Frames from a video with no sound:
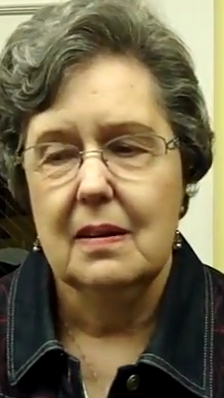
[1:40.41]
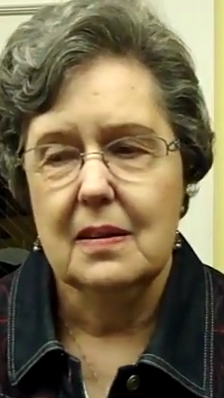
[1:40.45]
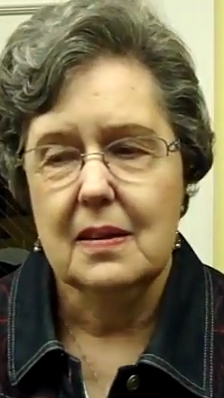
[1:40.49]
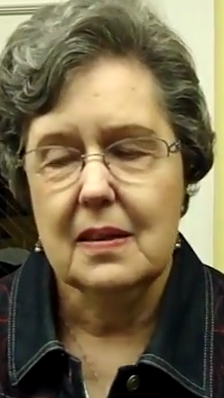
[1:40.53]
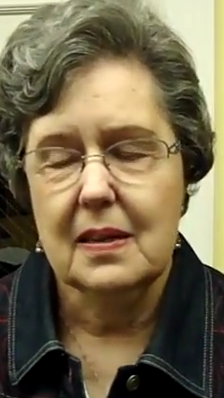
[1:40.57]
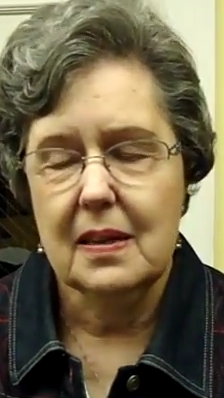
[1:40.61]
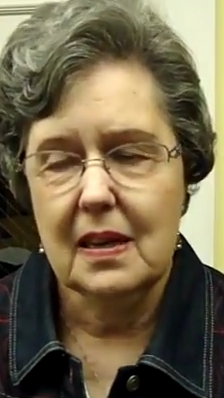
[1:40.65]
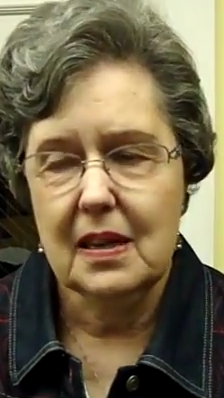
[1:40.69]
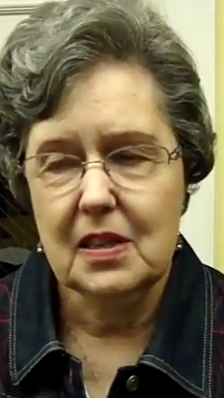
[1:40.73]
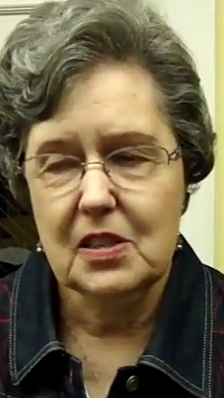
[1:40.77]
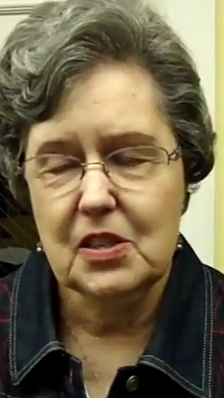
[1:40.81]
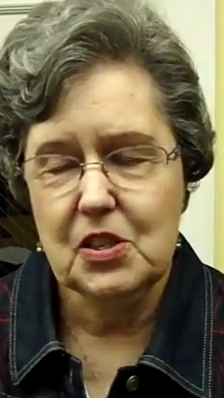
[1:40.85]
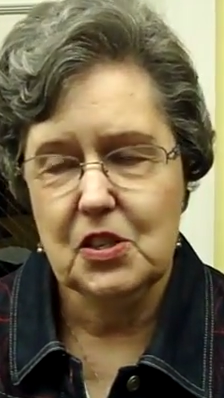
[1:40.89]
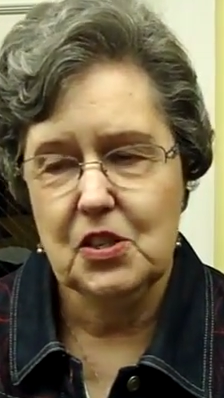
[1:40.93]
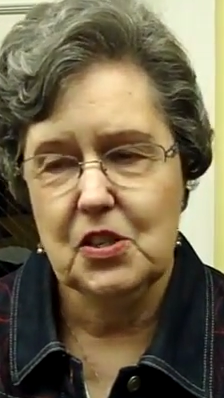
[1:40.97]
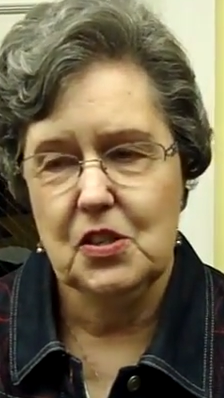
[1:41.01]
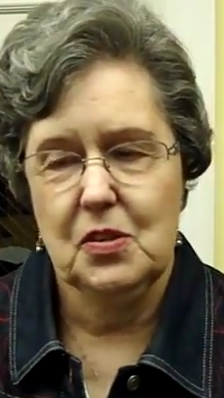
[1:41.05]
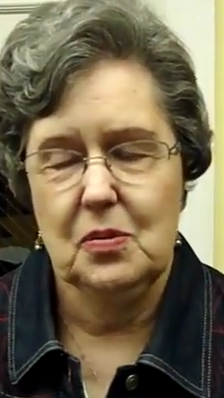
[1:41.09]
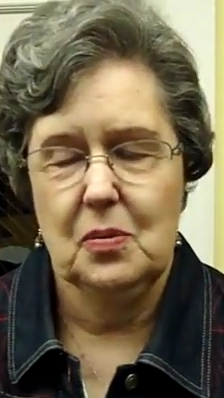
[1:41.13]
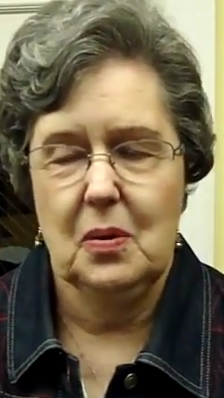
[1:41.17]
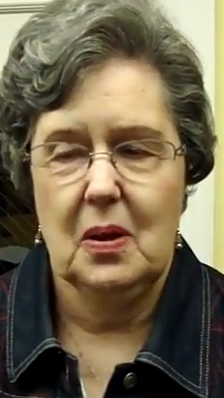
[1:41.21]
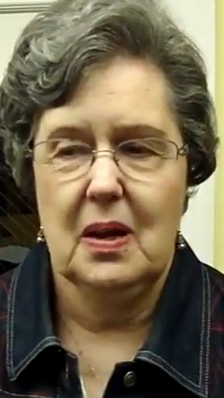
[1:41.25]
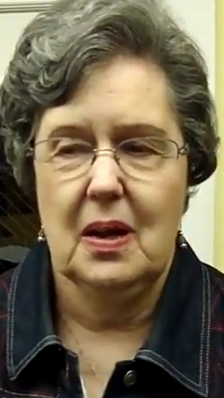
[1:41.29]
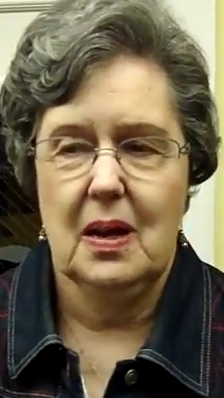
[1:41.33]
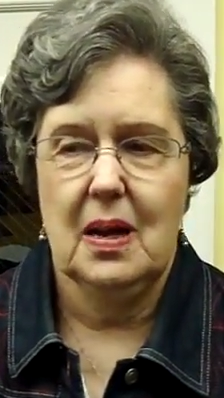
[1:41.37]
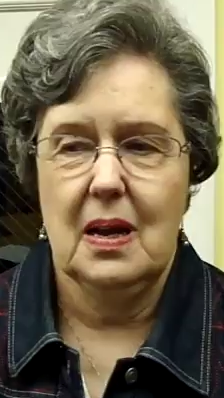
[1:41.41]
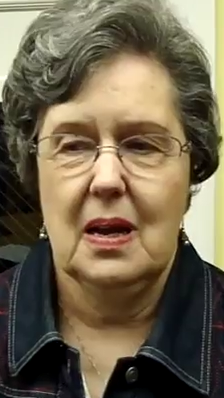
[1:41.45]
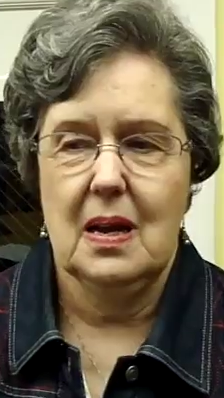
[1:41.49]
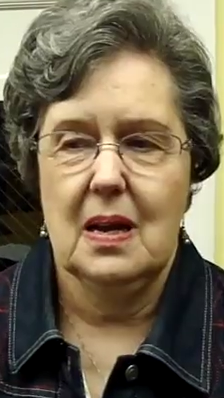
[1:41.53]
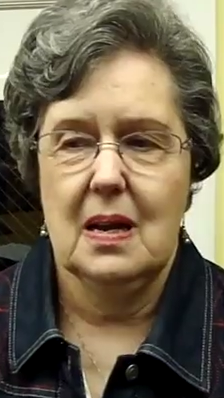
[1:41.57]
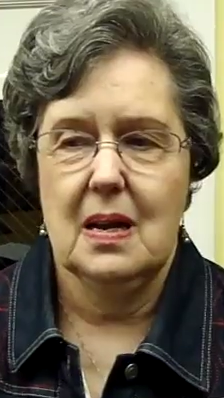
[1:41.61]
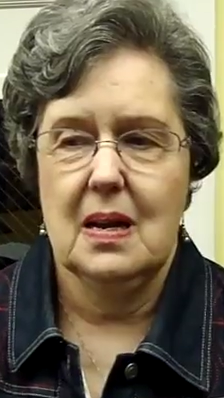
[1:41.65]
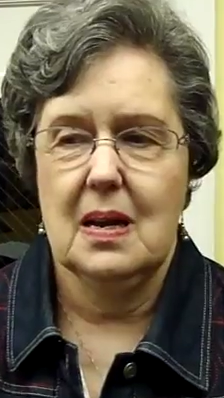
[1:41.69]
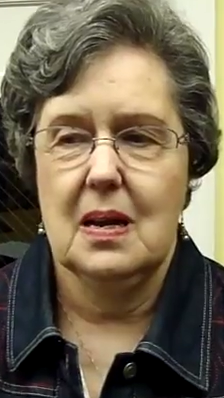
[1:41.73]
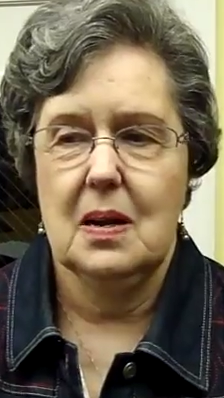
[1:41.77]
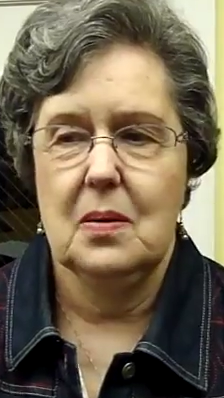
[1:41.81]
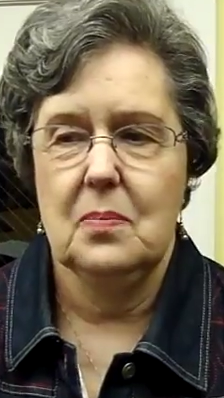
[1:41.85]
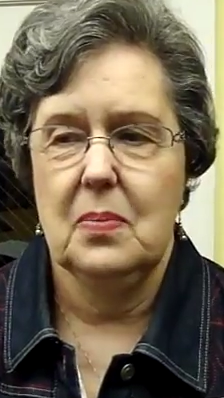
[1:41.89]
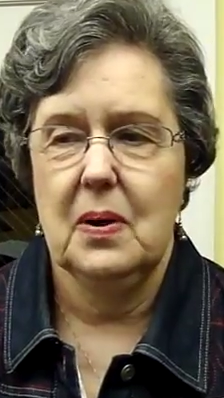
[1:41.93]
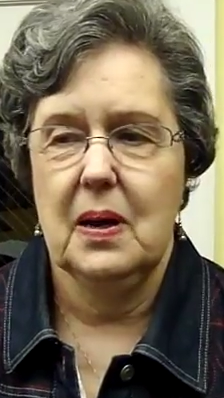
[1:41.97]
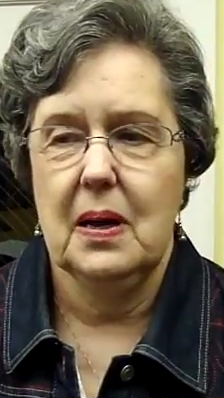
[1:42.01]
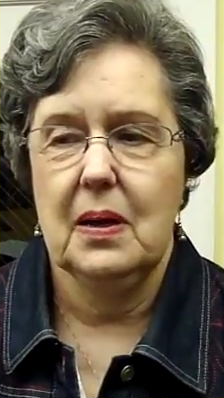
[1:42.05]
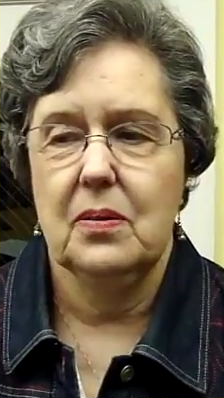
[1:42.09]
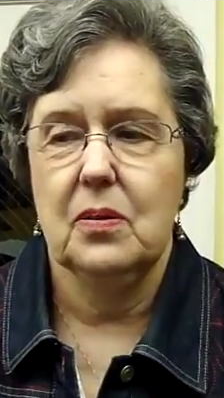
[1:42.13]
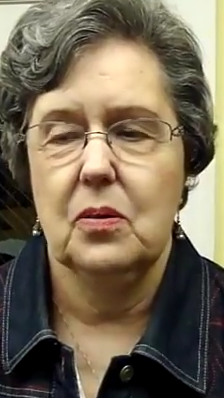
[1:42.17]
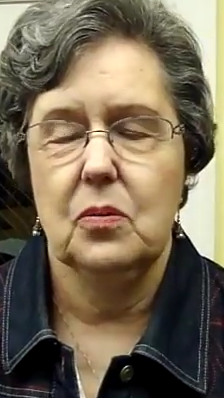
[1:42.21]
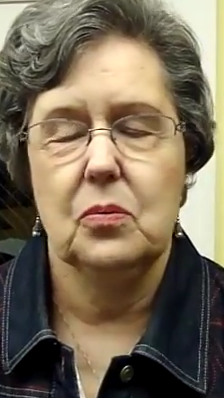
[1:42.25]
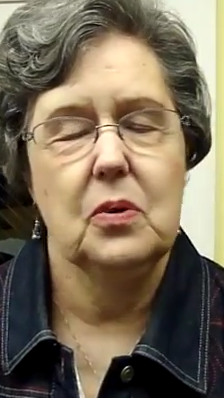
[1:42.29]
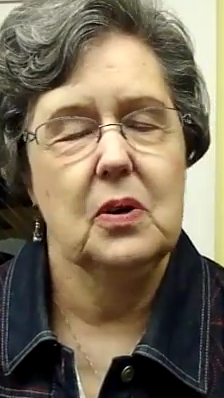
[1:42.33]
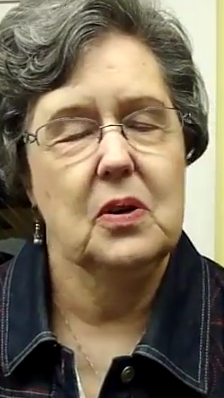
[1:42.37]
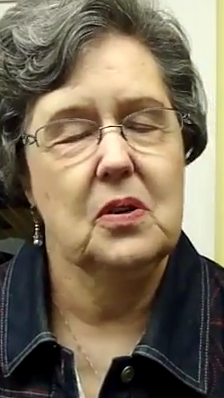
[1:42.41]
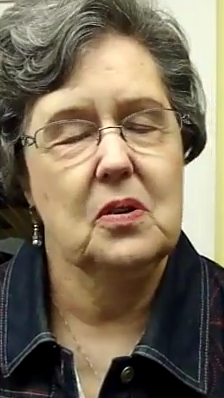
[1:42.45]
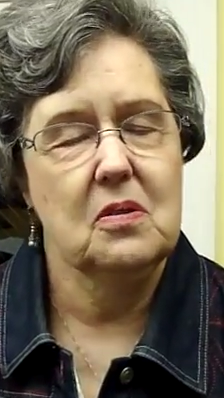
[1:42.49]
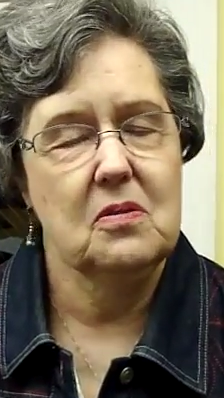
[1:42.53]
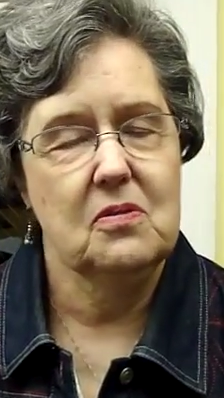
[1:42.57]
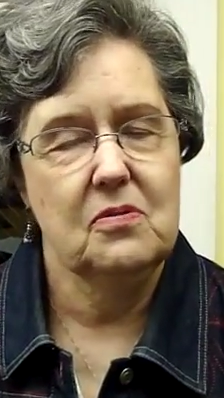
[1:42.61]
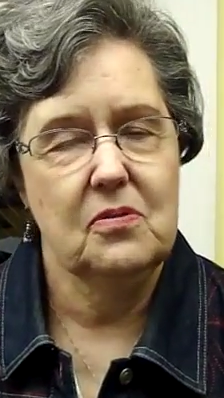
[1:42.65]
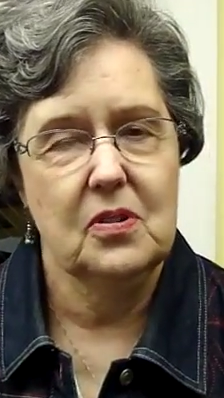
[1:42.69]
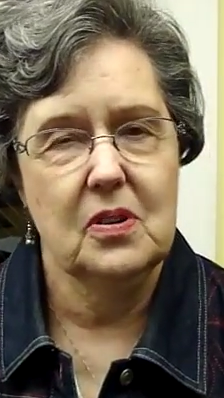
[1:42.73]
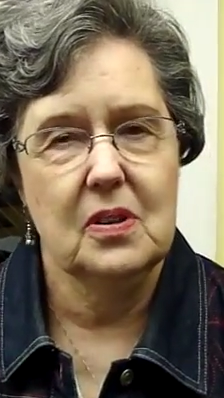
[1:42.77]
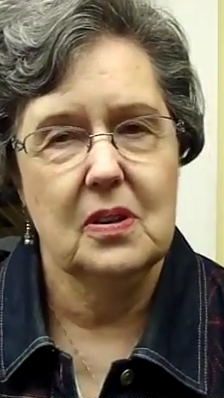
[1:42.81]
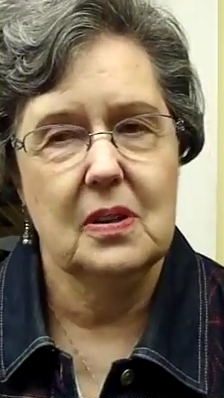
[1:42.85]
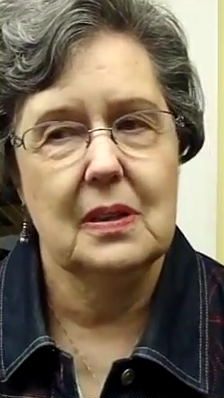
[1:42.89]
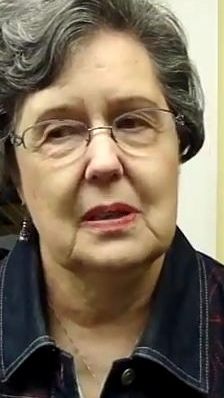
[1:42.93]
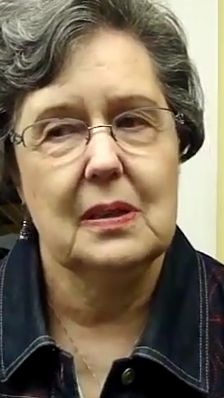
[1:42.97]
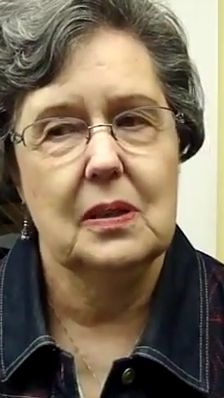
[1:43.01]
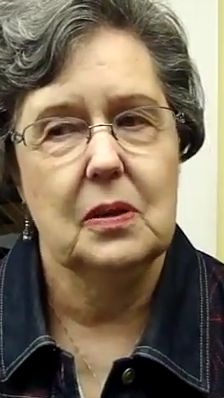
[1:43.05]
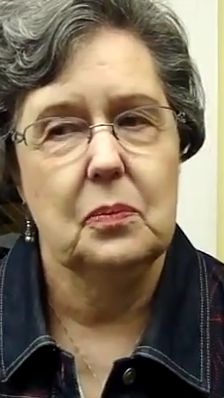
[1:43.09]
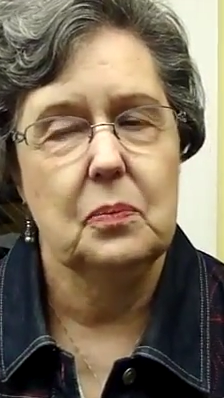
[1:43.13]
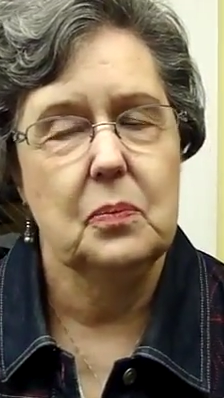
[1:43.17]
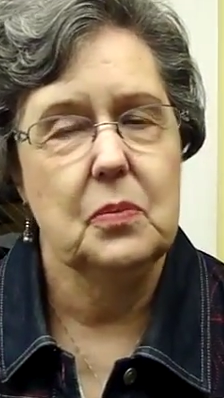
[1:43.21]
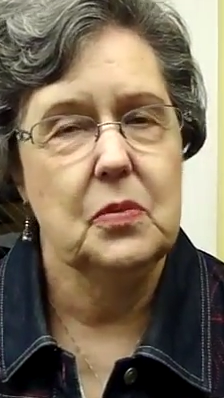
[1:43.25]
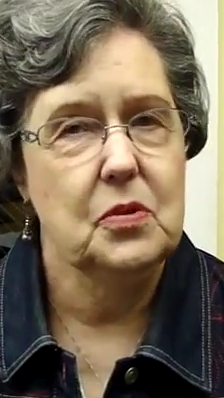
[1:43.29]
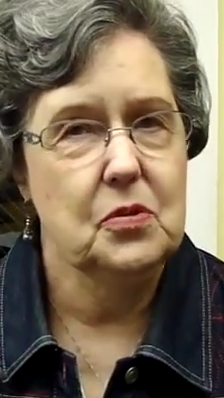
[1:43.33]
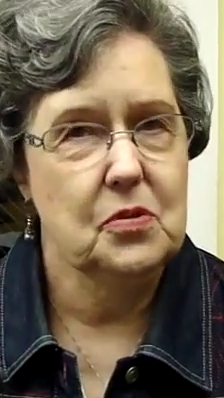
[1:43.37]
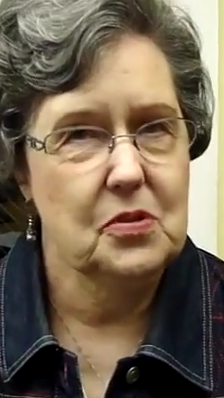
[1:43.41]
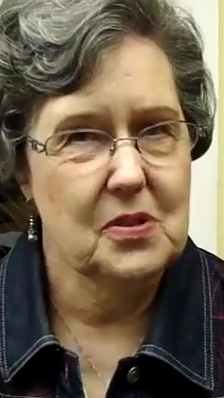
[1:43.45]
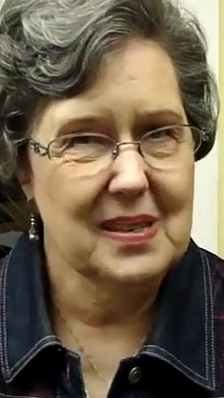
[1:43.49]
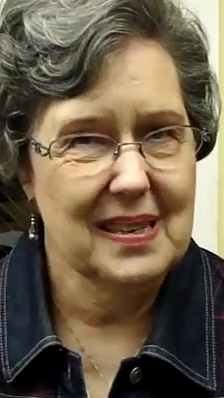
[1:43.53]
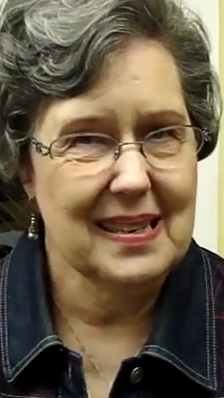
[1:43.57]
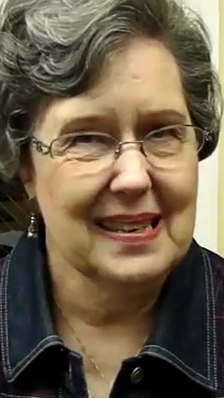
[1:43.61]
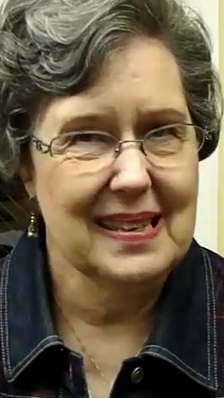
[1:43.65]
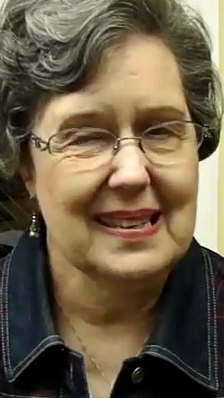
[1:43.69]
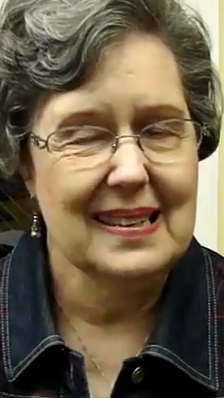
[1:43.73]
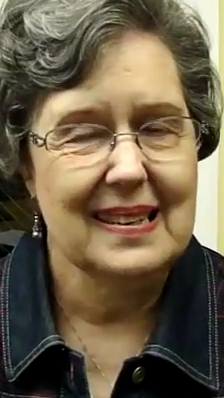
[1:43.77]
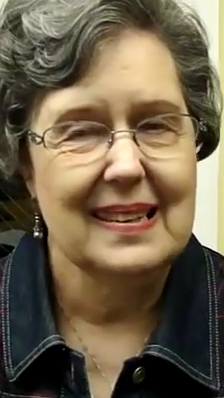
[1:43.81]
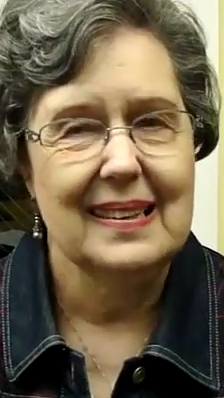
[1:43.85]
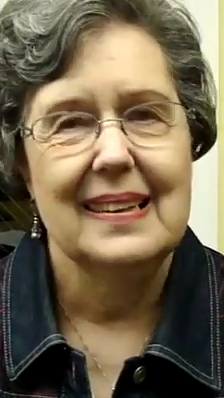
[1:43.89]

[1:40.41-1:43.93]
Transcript: touched by the wonderful music